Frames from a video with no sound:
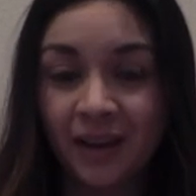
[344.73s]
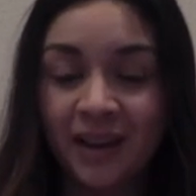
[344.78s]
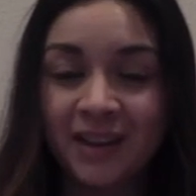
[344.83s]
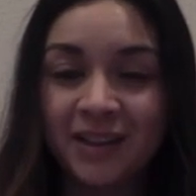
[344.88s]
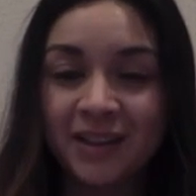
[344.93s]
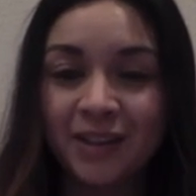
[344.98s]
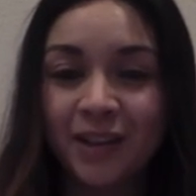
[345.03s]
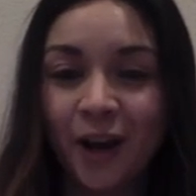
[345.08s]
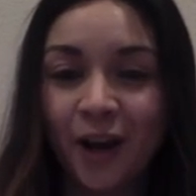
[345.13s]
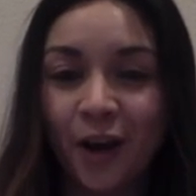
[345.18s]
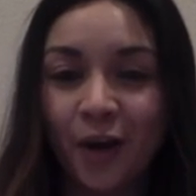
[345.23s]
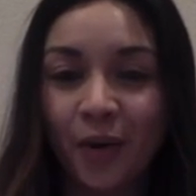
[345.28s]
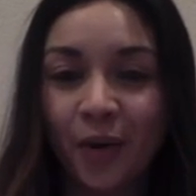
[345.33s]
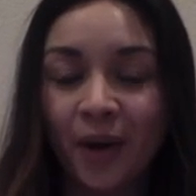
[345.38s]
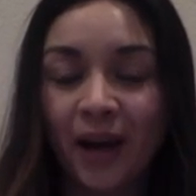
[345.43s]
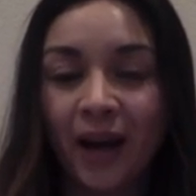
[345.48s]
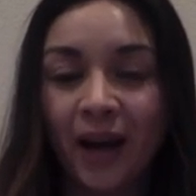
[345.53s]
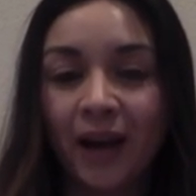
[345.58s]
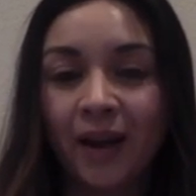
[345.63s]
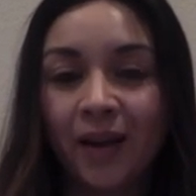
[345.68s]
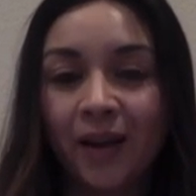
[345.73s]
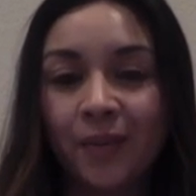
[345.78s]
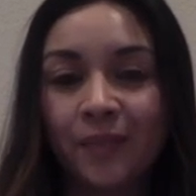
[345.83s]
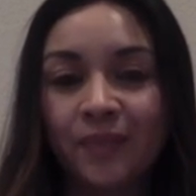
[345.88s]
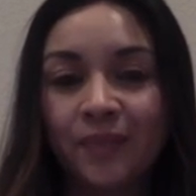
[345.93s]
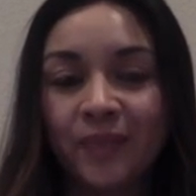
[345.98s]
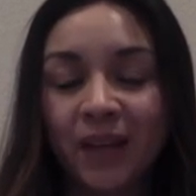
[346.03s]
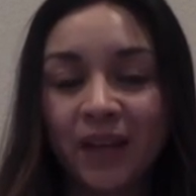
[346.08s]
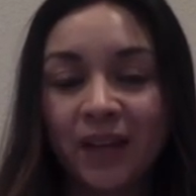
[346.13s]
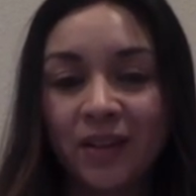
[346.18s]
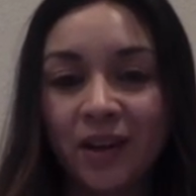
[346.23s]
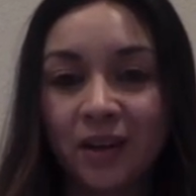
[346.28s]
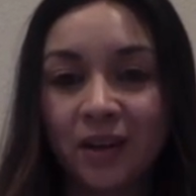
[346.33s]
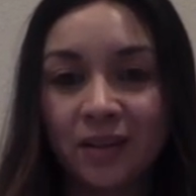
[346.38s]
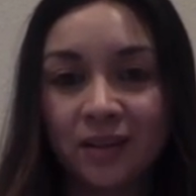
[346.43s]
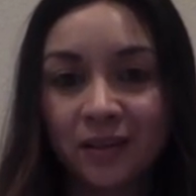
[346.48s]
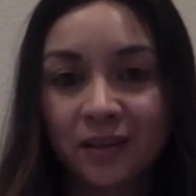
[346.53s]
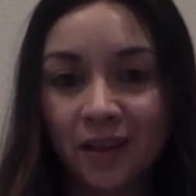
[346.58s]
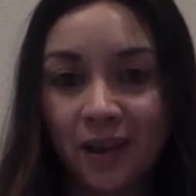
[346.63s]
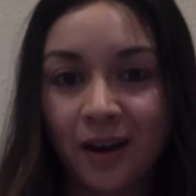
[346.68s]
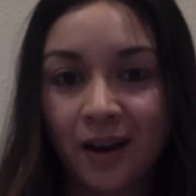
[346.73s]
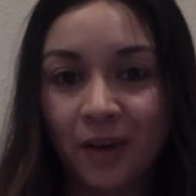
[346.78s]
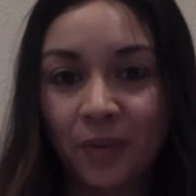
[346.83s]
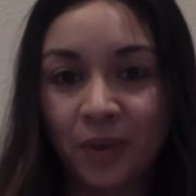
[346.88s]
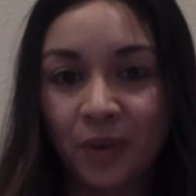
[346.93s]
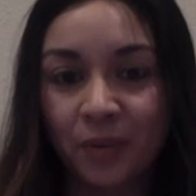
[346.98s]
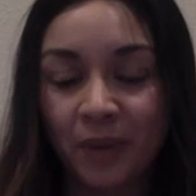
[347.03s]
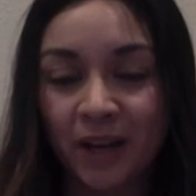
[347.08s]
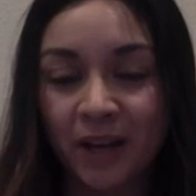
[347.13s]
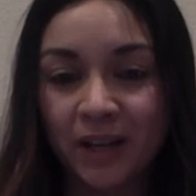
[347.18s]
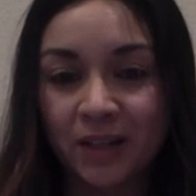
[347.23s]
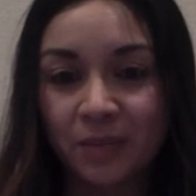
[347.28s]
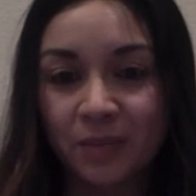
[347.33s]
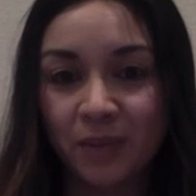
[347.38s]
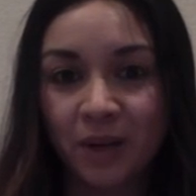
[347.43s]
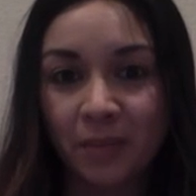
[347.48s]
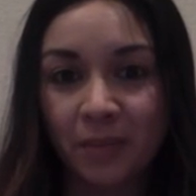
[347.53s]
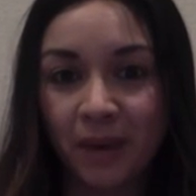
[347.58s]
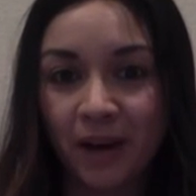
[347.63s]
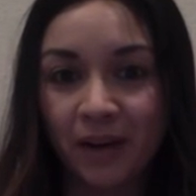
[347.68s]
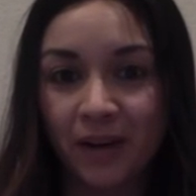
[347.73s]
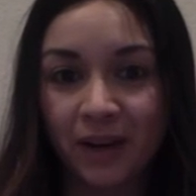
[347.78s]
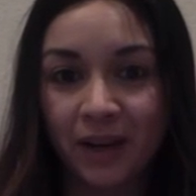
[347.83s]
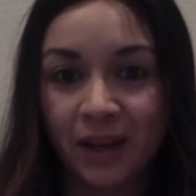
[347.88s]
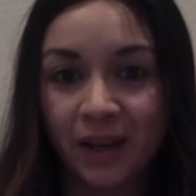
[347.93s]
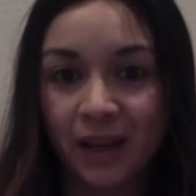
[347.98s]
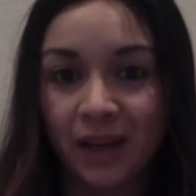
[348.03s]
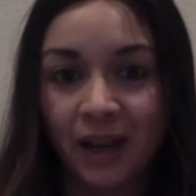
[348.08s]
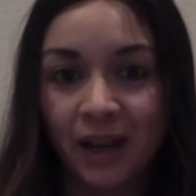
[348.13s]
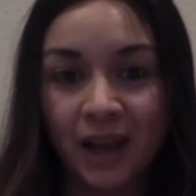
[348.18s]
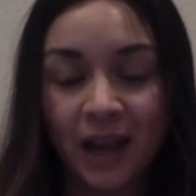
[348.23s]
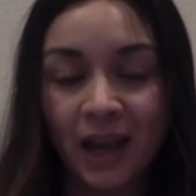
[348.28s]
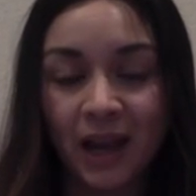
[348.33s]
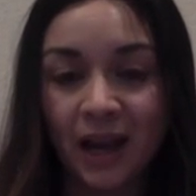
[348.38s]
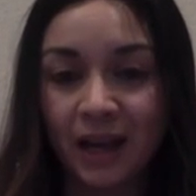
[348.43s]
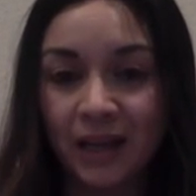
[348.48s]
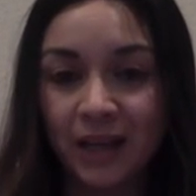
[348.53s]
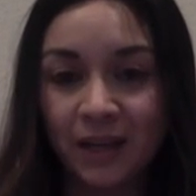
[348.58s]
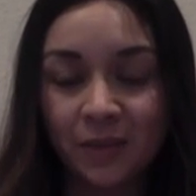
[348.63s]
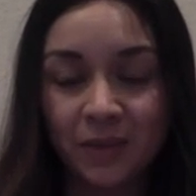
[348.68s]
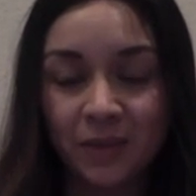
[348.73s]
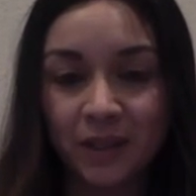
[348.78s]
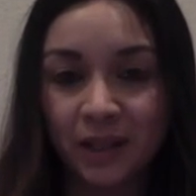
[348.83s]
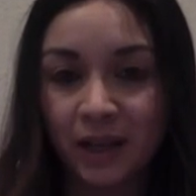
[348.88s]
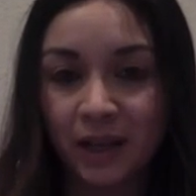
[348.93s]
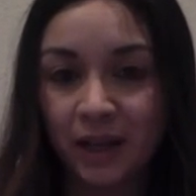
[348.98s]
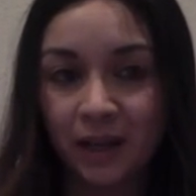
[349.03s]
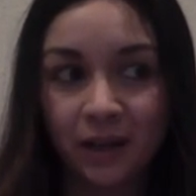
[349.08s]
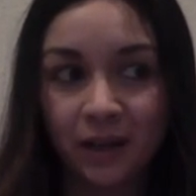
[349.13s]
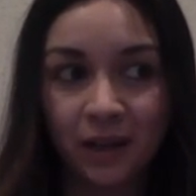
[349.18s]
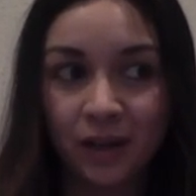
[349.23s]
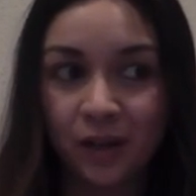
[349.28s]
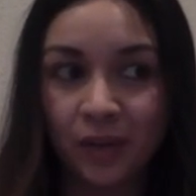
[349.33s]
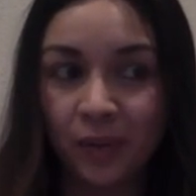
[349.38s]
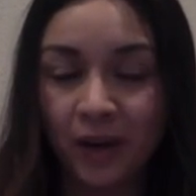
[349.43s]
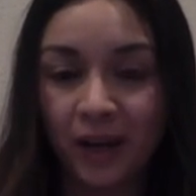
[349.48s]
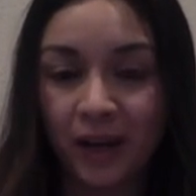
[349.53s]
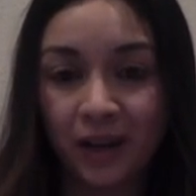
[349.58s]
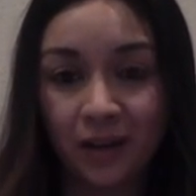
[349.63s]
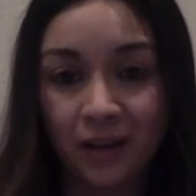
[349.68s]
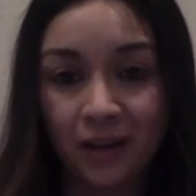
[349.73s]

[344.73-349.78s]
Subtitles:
So I talked a lot with my husband about it, and he was like, you know what?